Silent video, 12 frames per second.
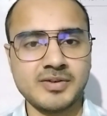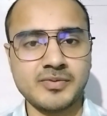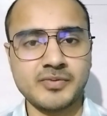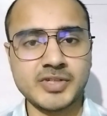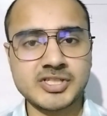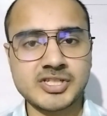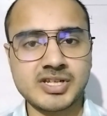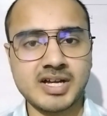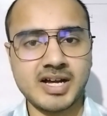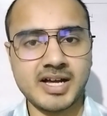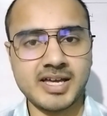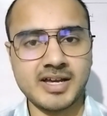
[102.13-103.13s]
which
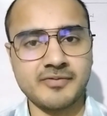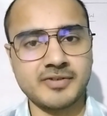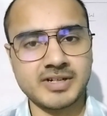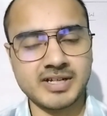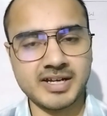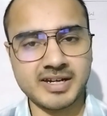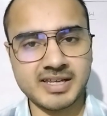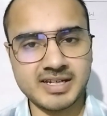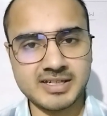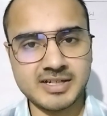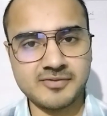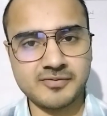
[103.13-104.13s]
I have
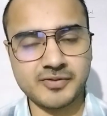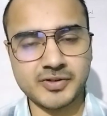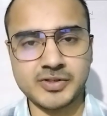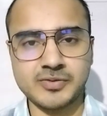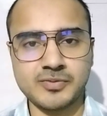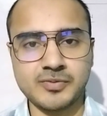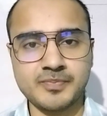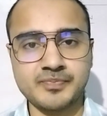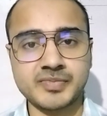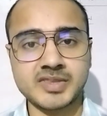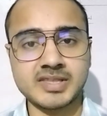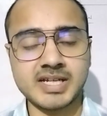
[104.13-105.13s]
targeted for you,
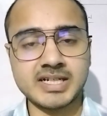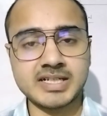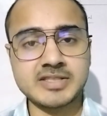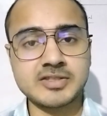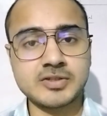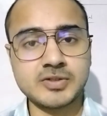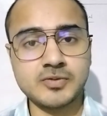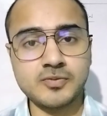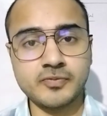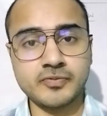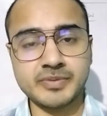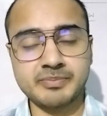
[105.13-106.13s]
that is
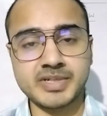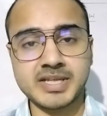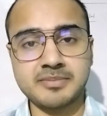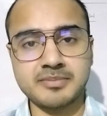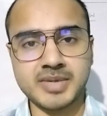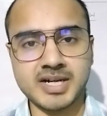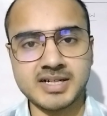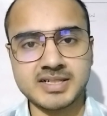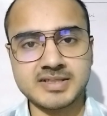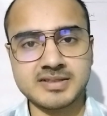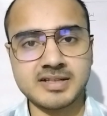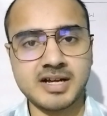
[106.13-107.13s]
250
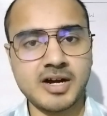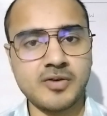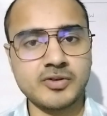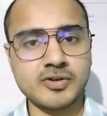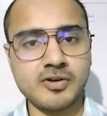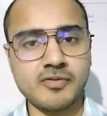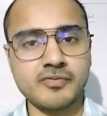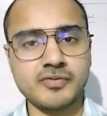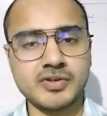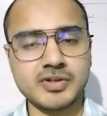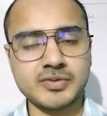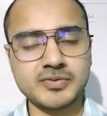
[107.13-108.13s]
marks out of
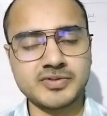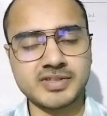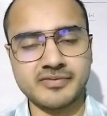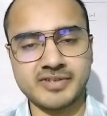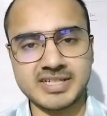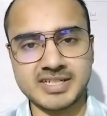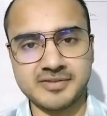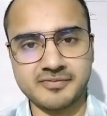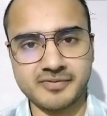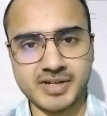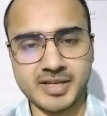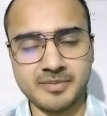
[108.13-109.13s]

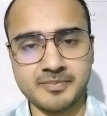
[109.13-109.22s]
275.